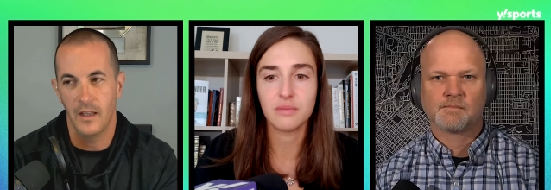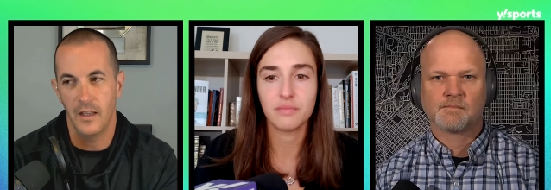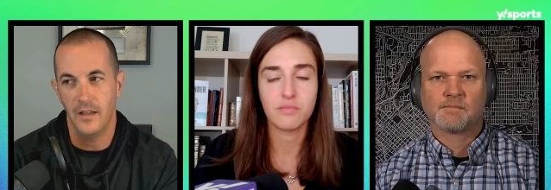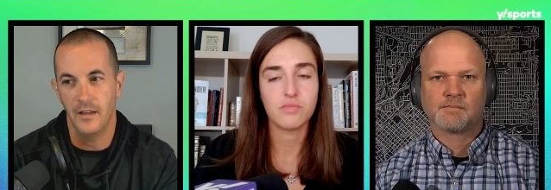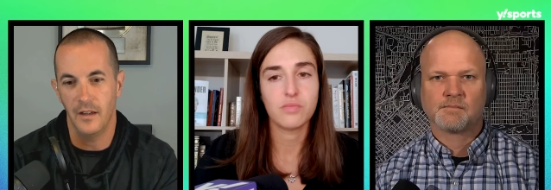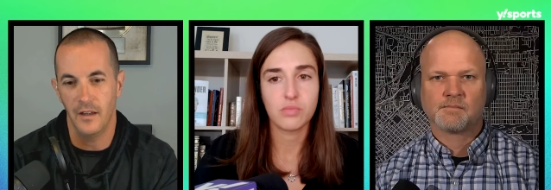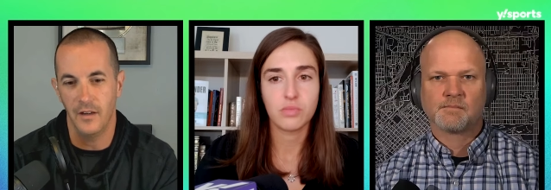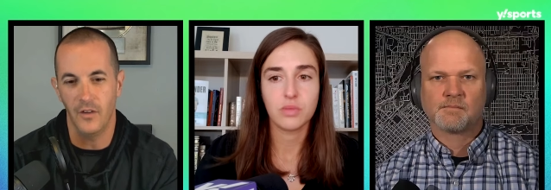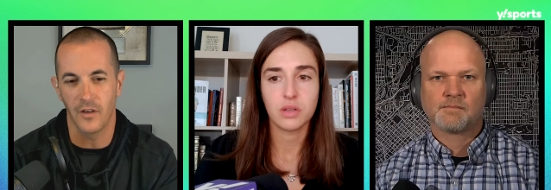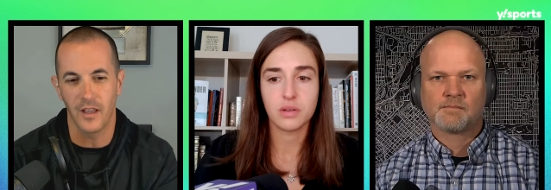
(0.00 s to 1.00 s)
Speaker 1: And uh,
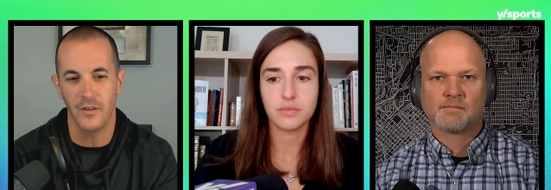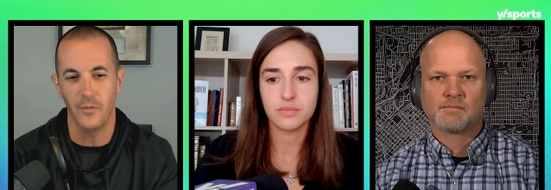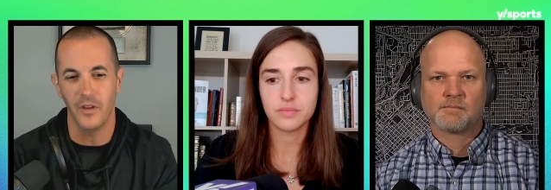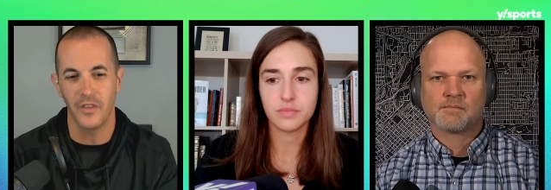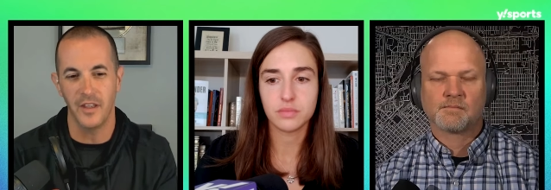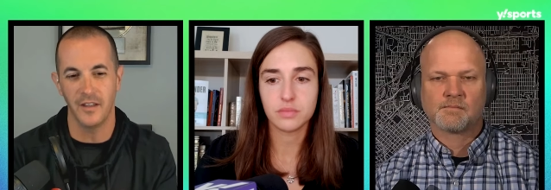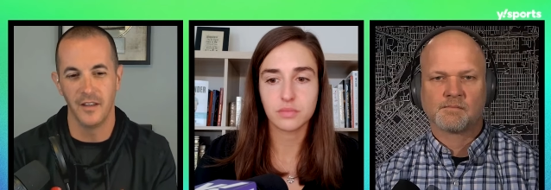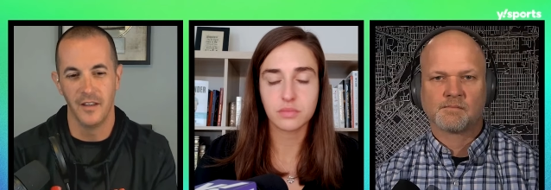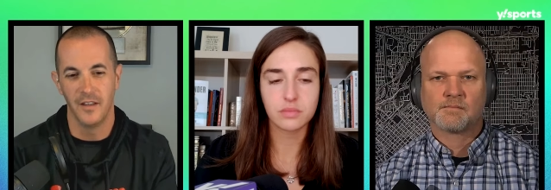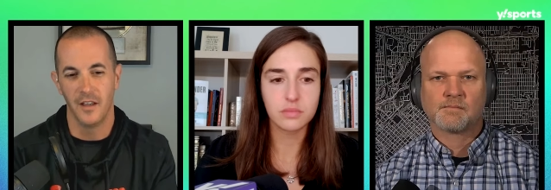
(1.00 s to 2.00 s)
look, uh, one thing
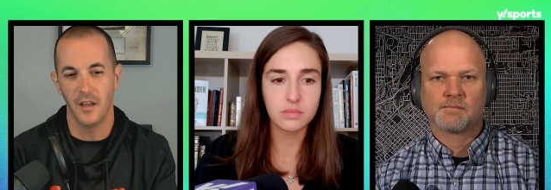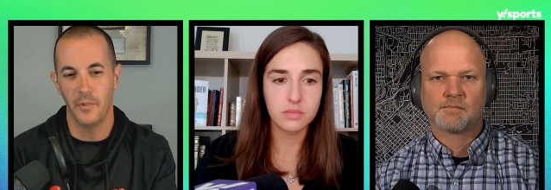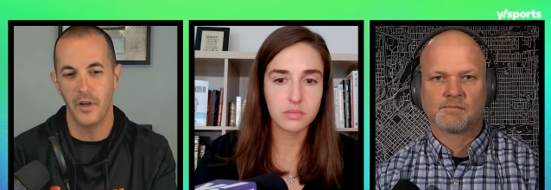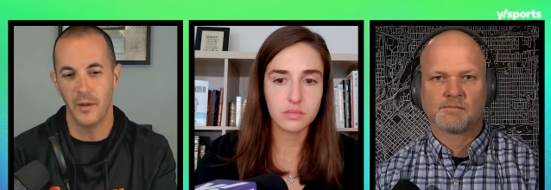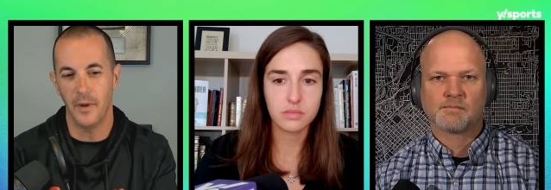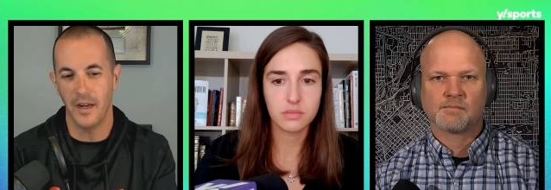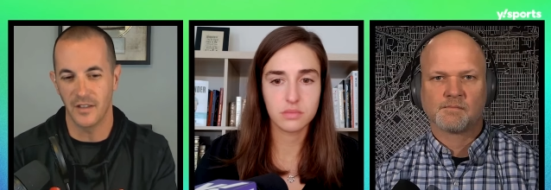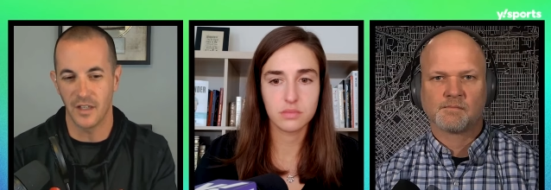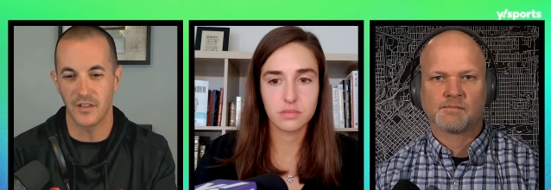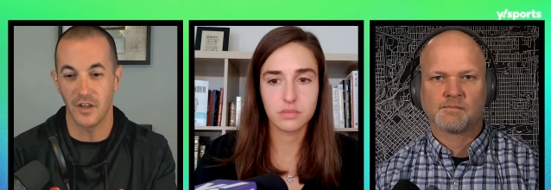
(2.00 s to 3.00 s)
a buddy of mine,
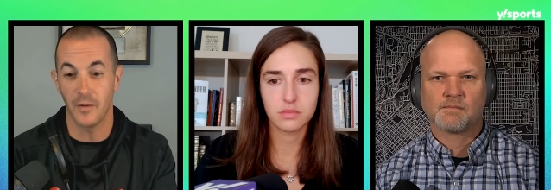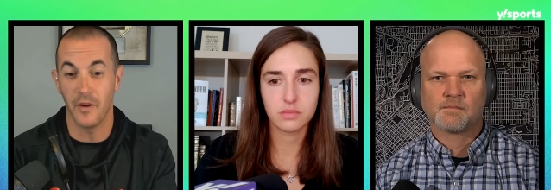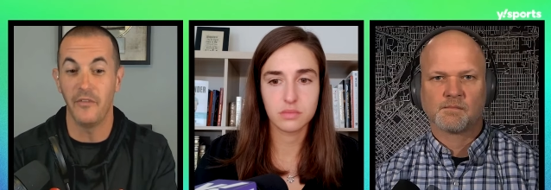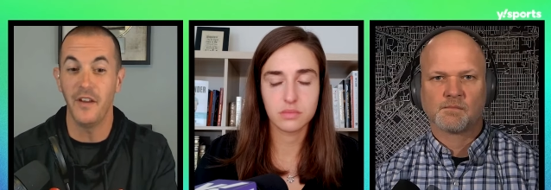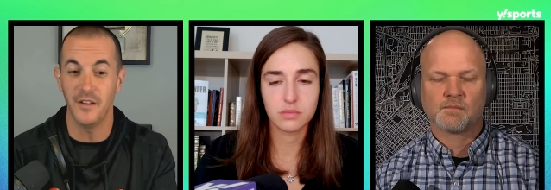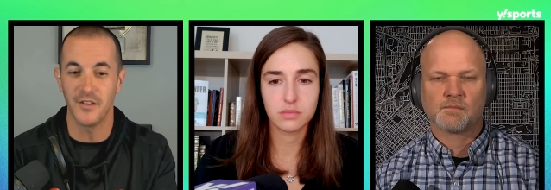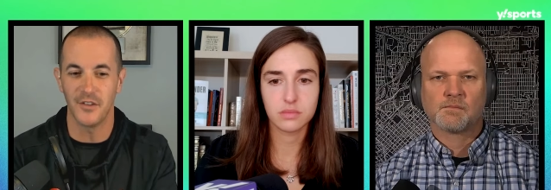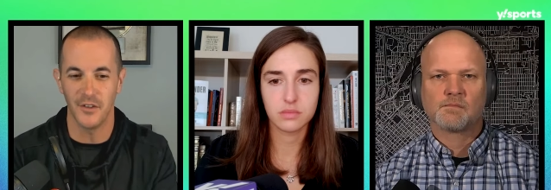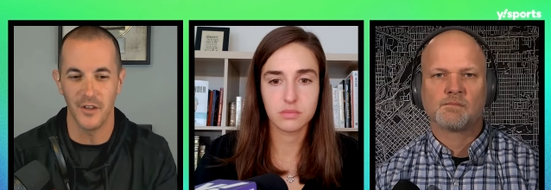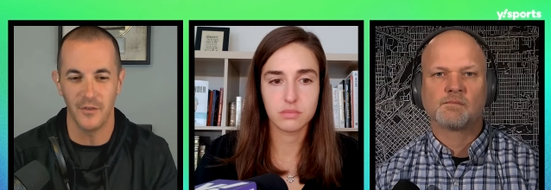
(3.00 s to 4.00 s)
as I started my fitness
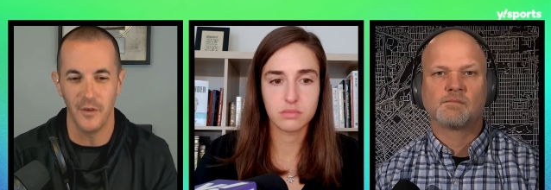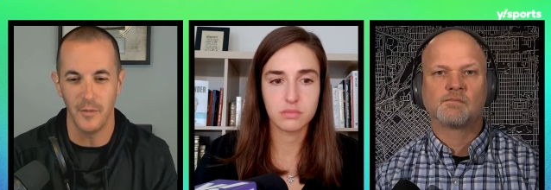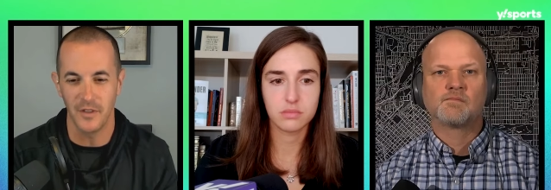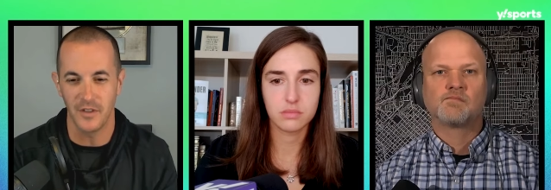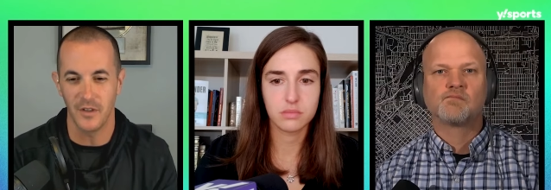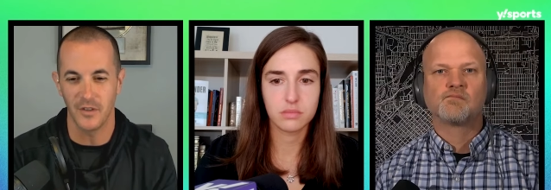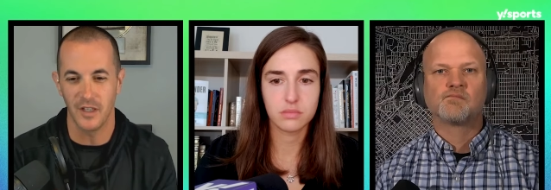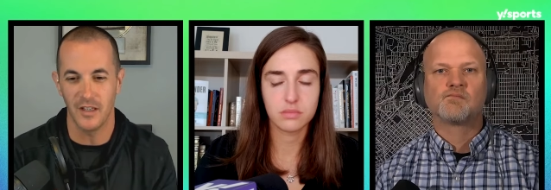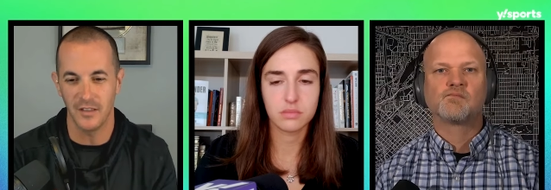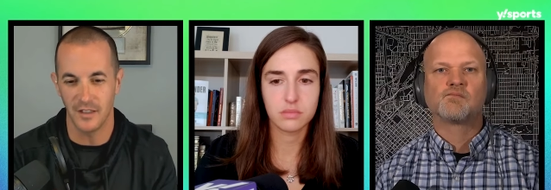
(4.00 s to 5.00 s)
journey a few months ago,
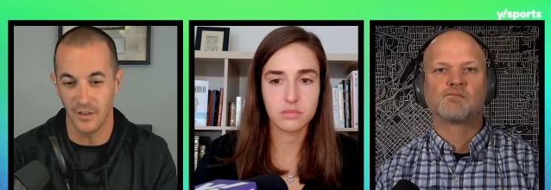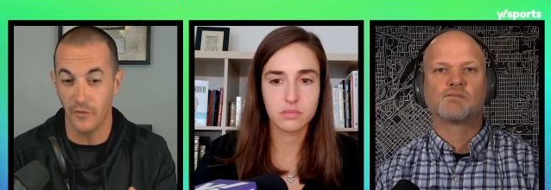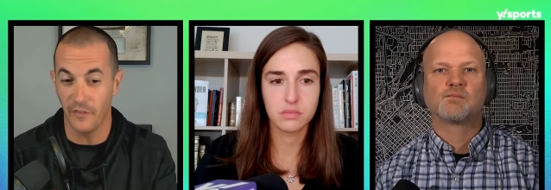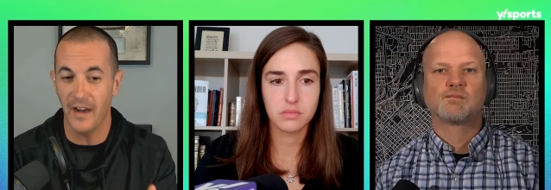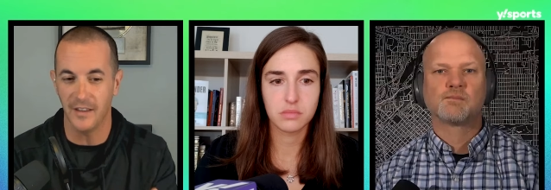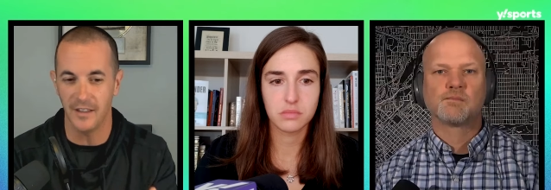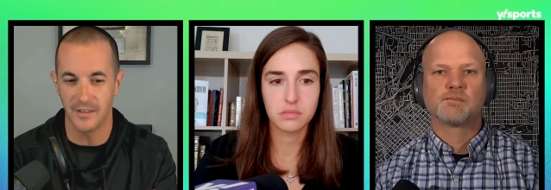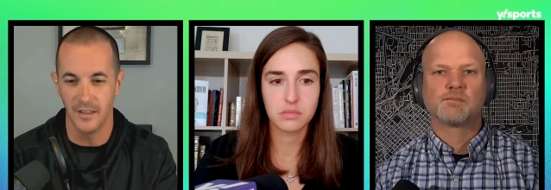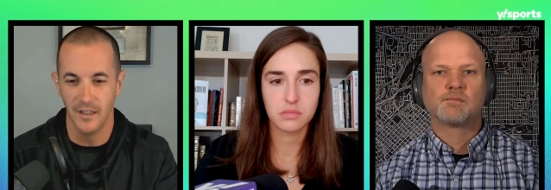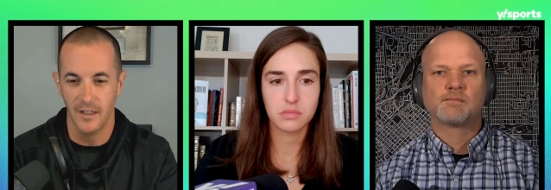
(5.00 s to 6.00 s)
said, he said, you'll find
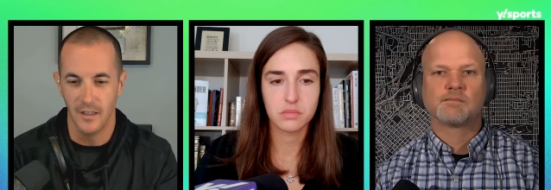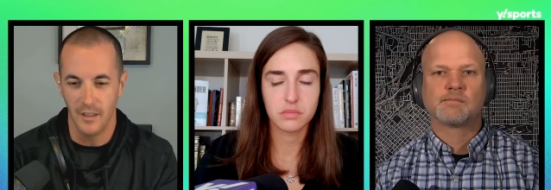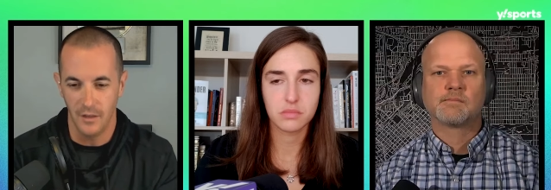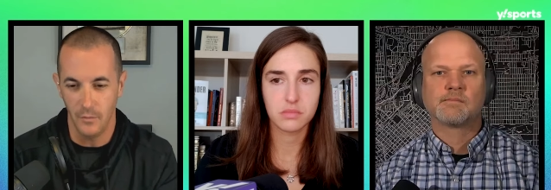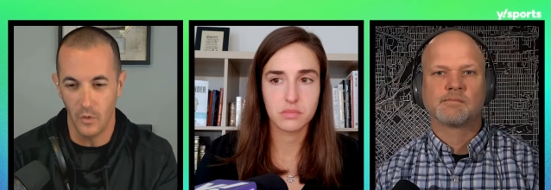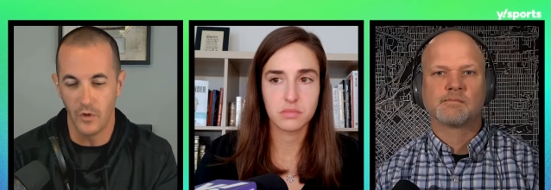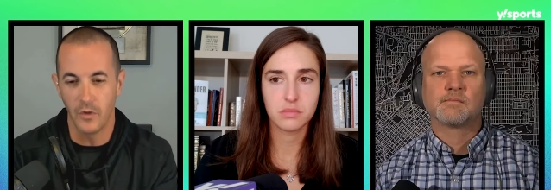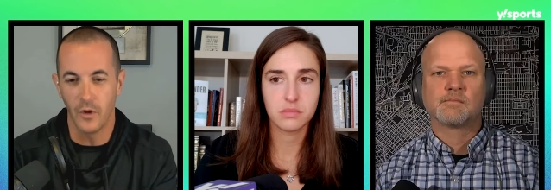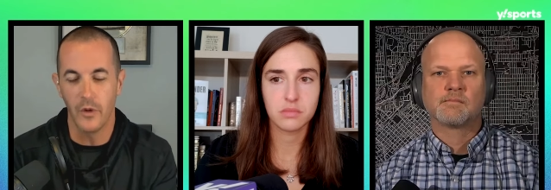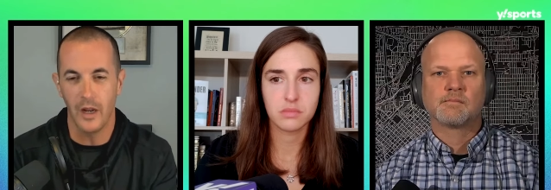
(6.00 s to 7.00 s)
this. The more
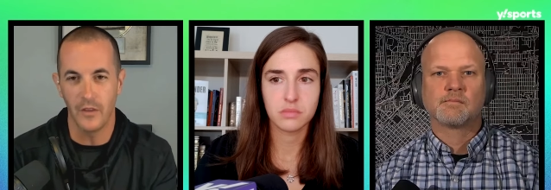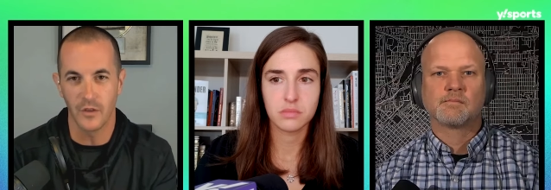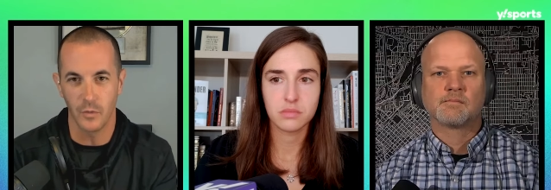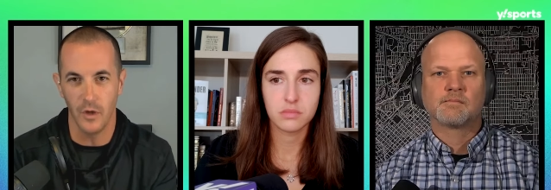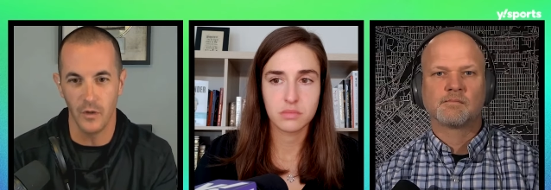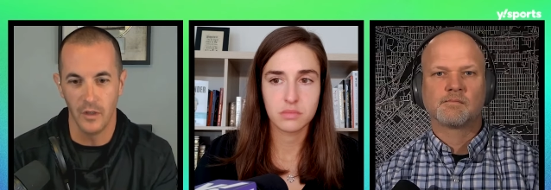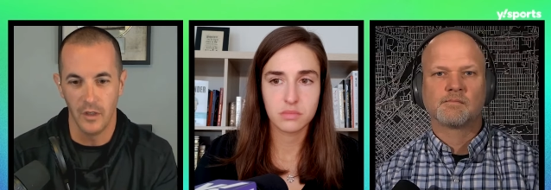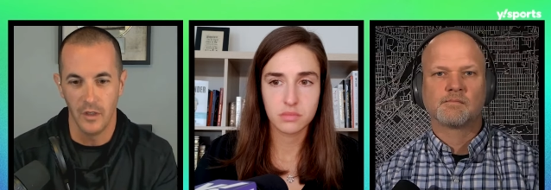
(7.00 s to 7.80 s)
you go down this road,